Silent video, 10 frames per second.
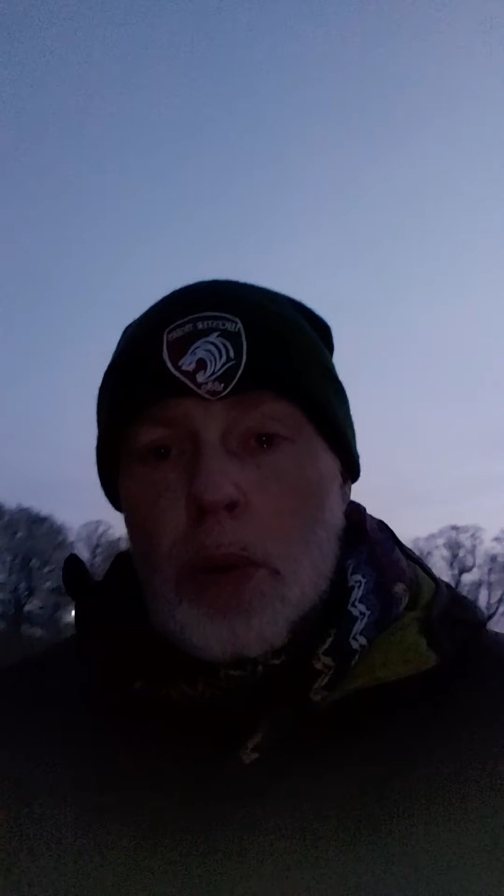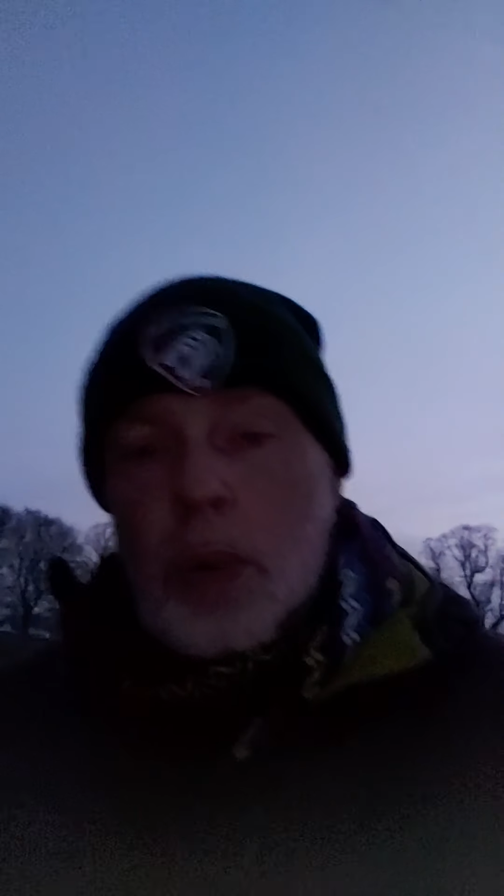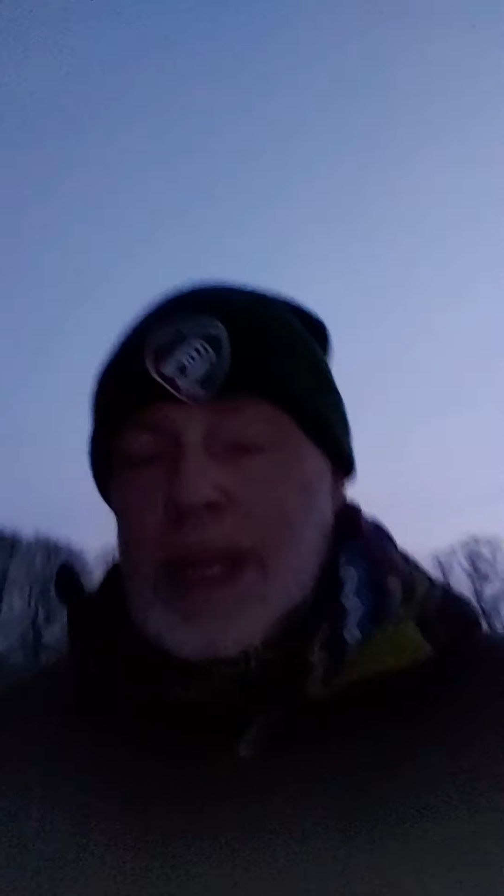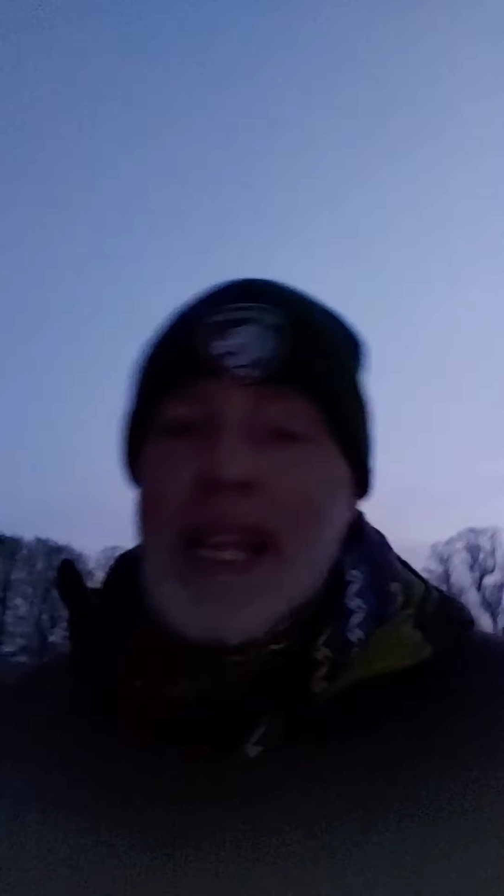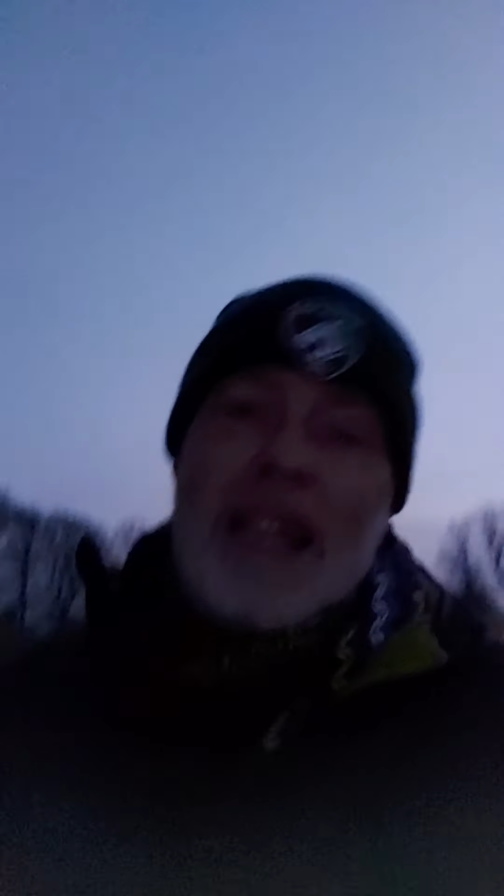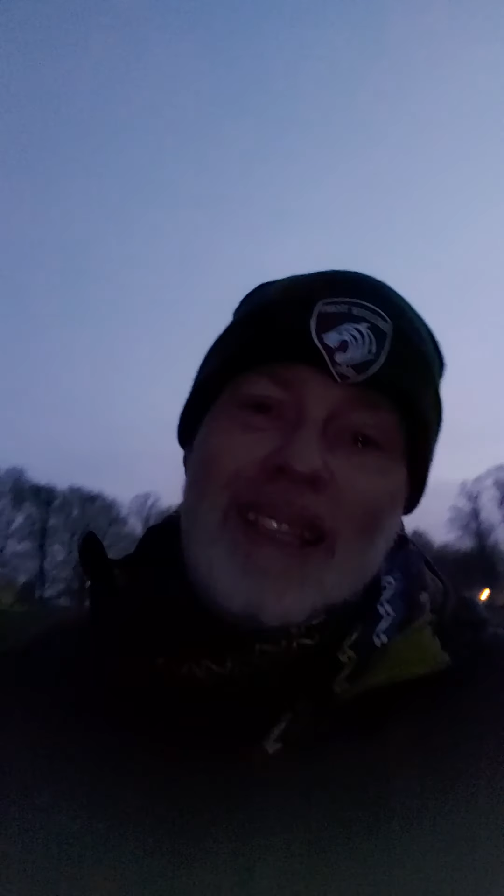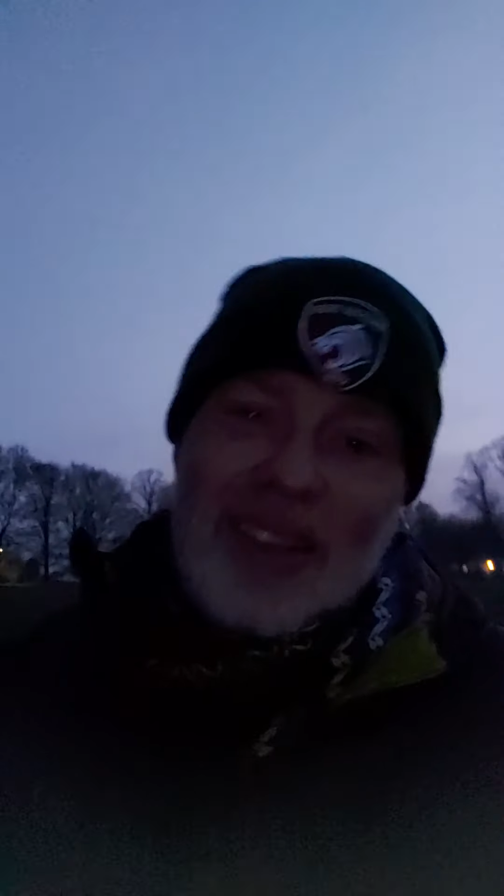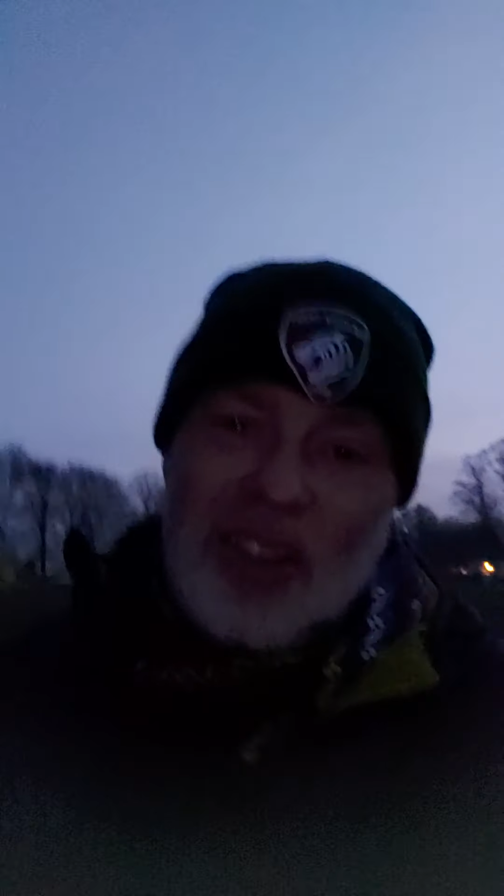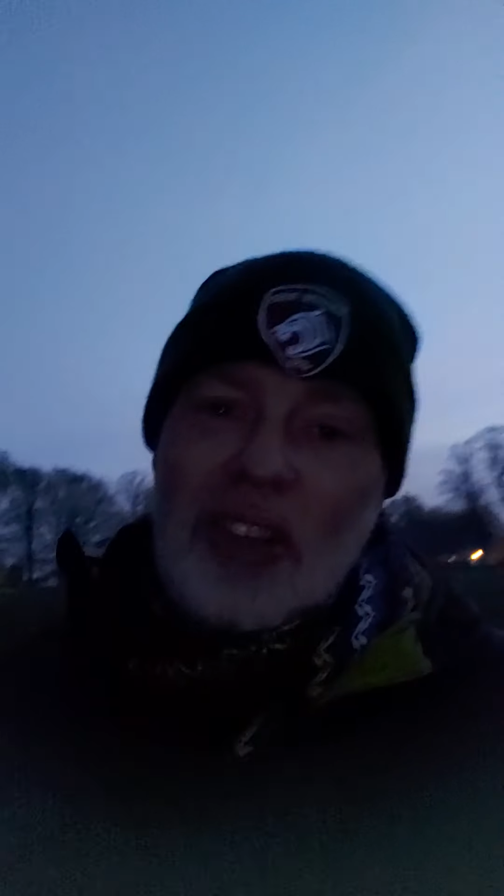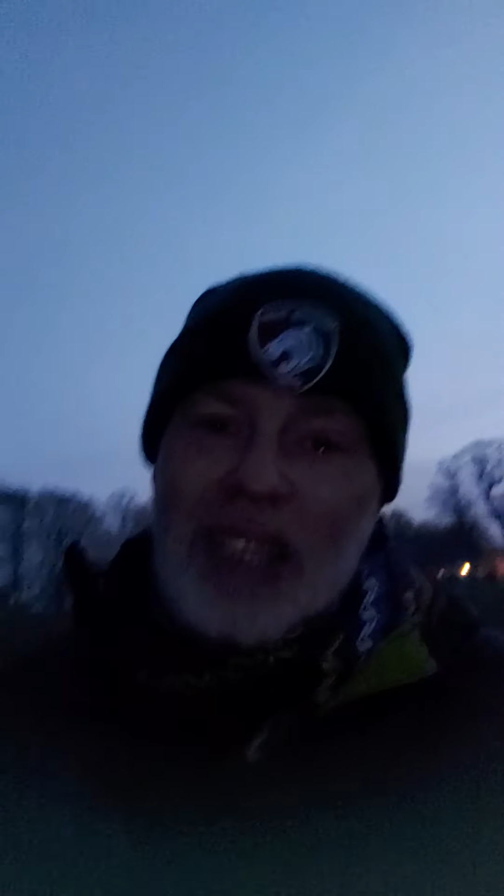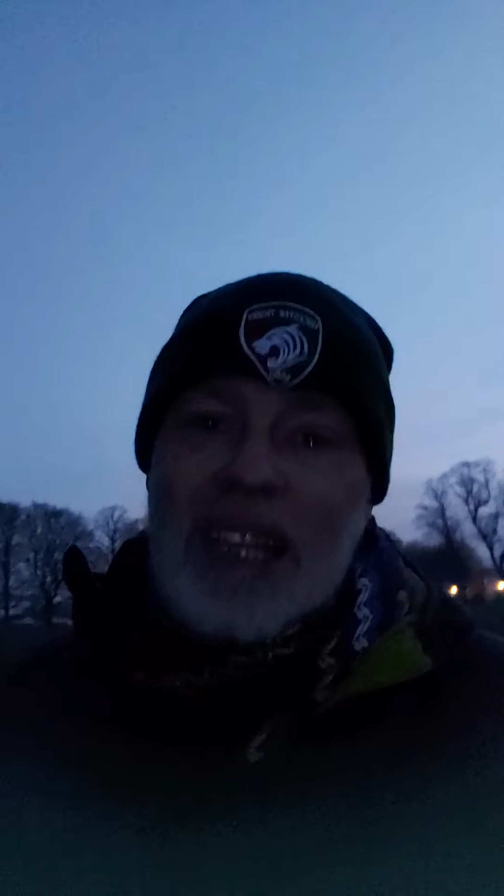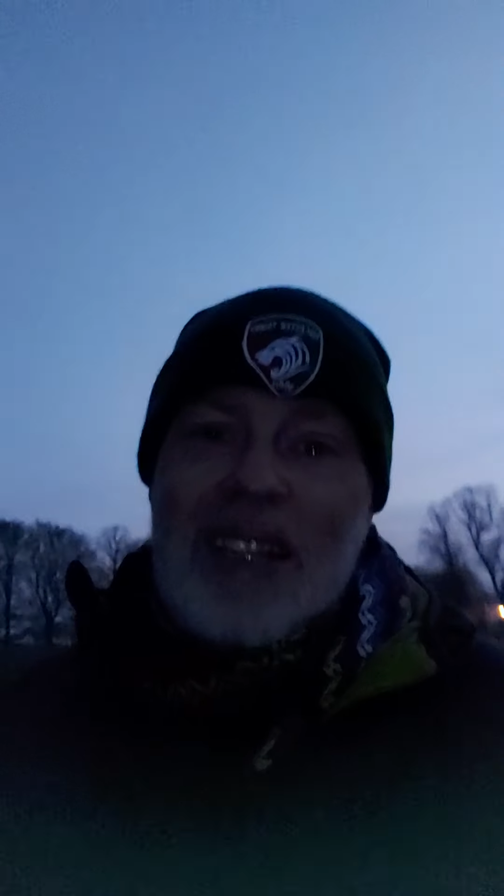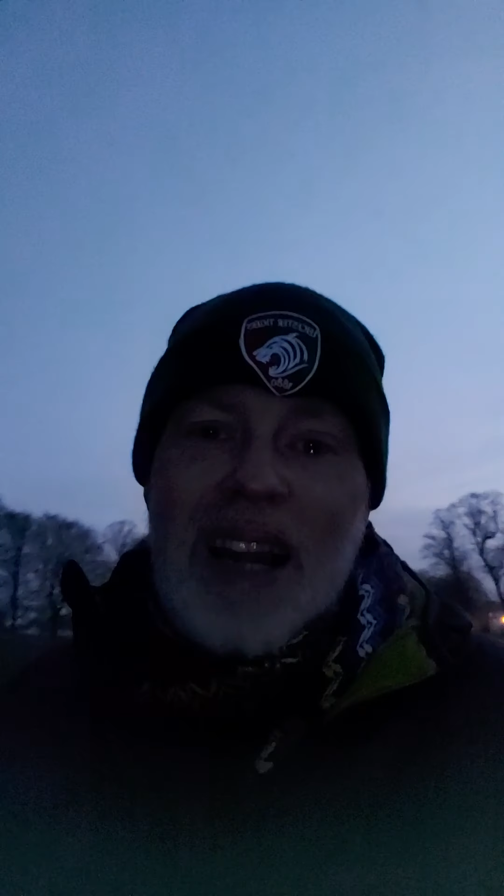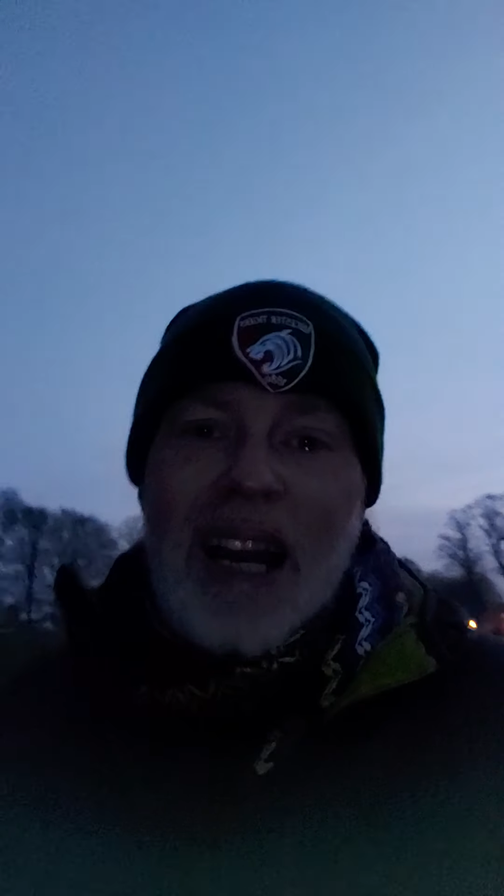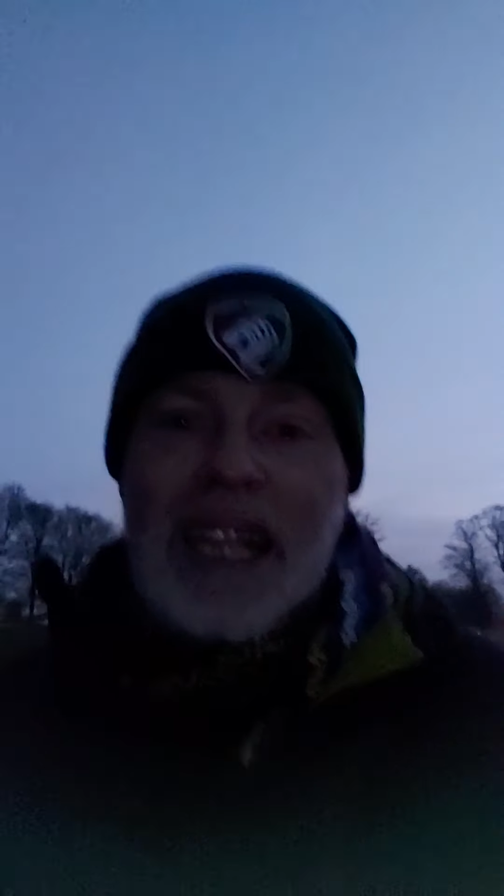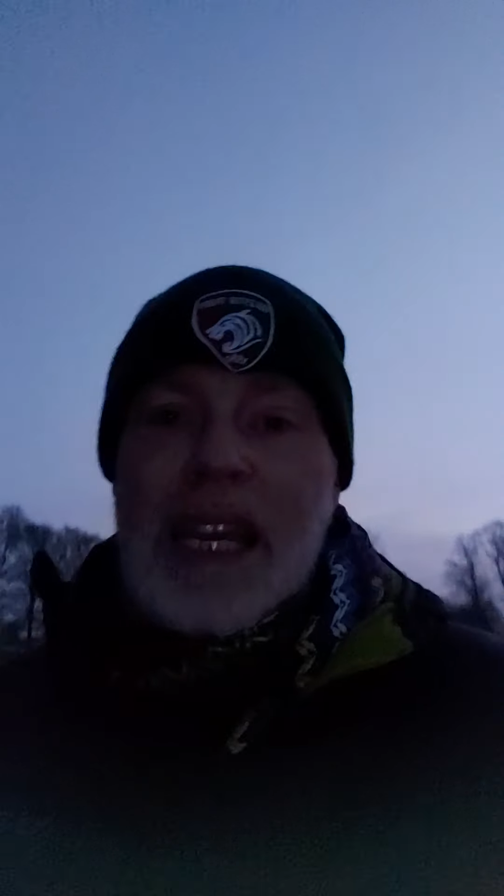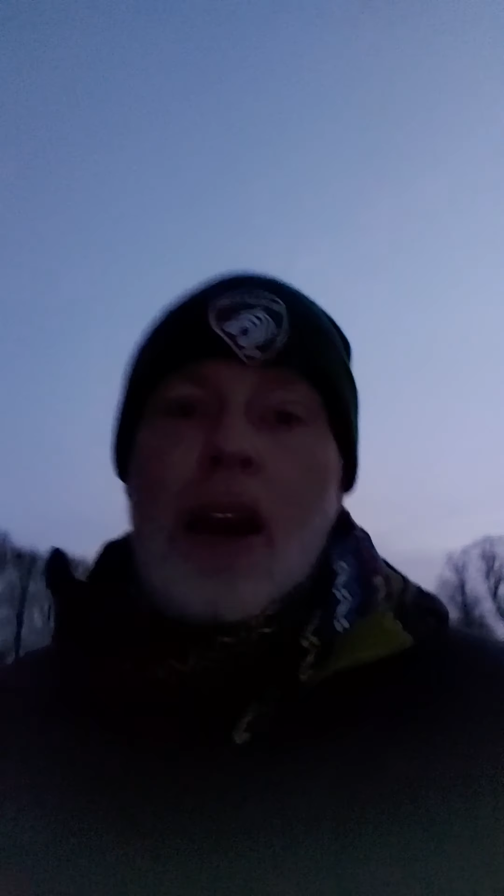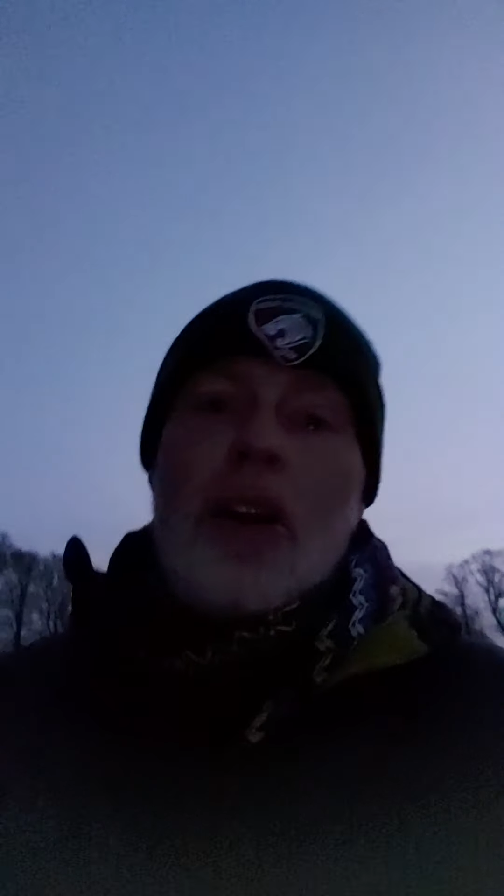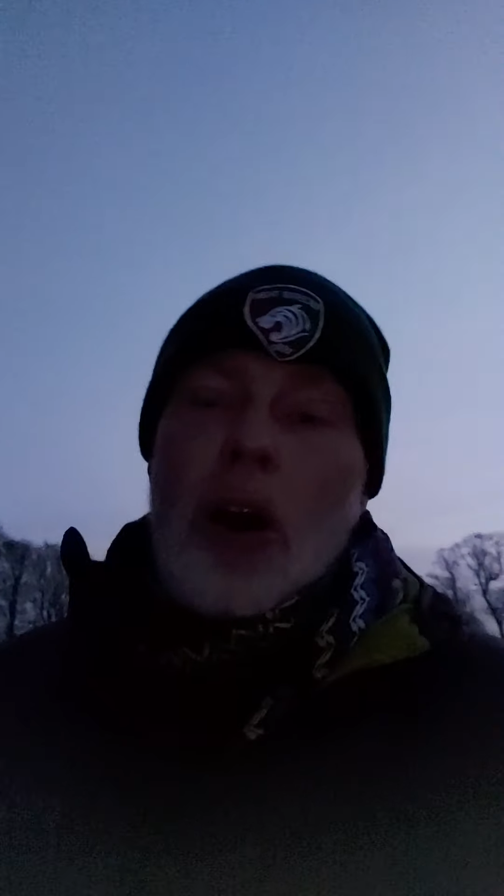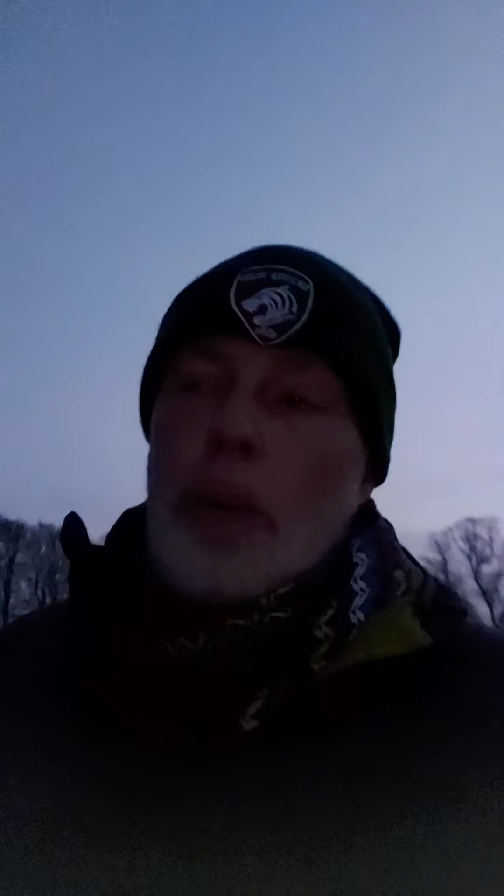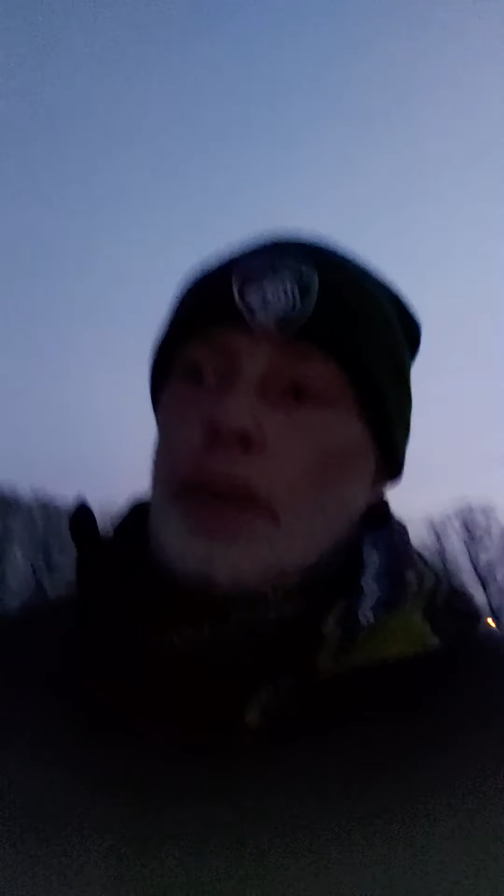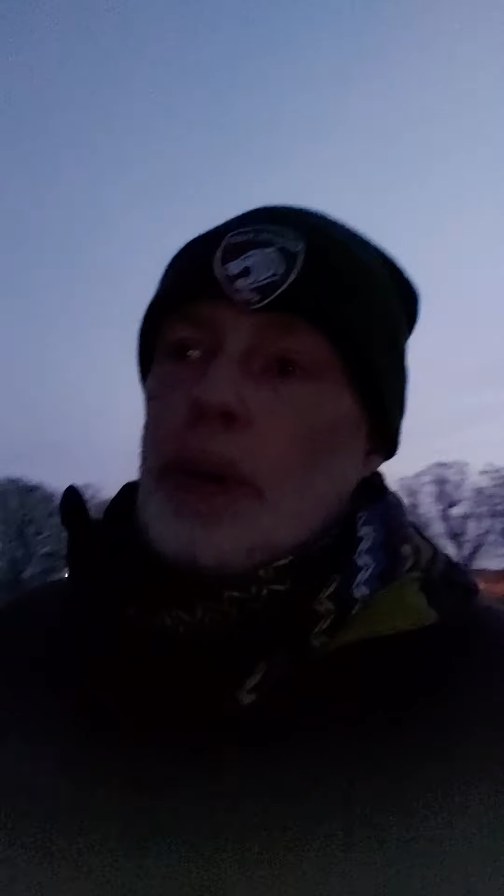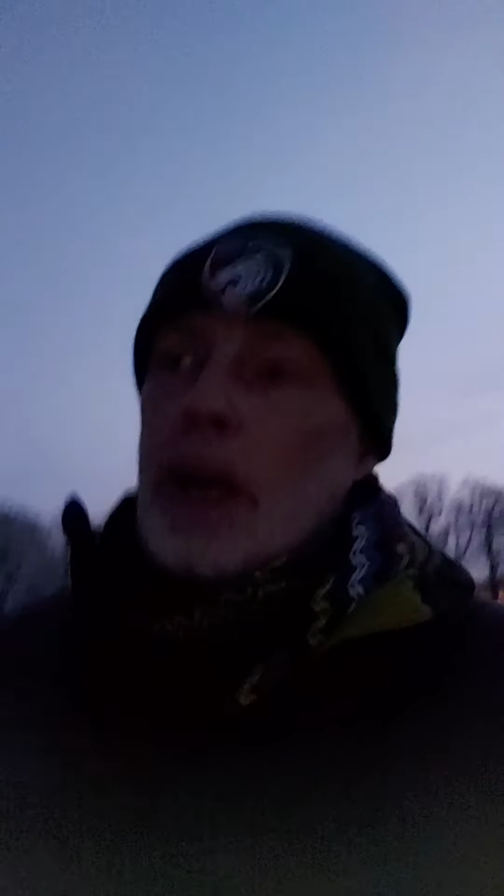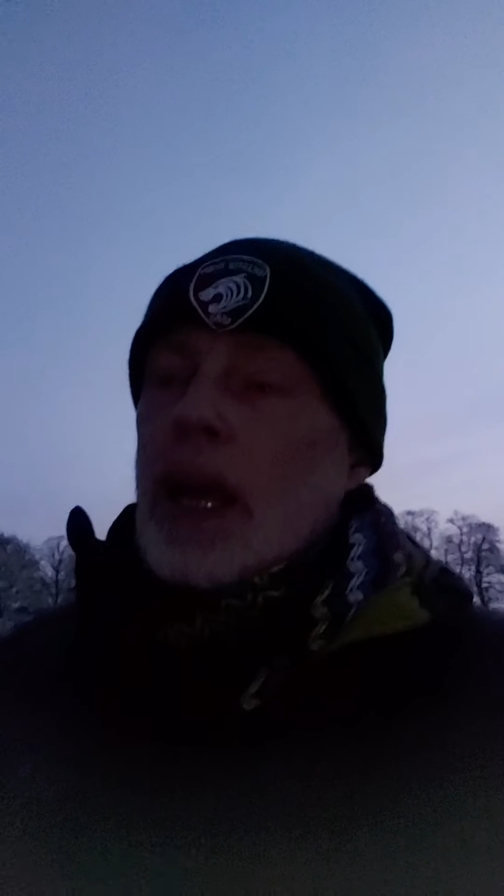well, he didn't suddenly decide, he got up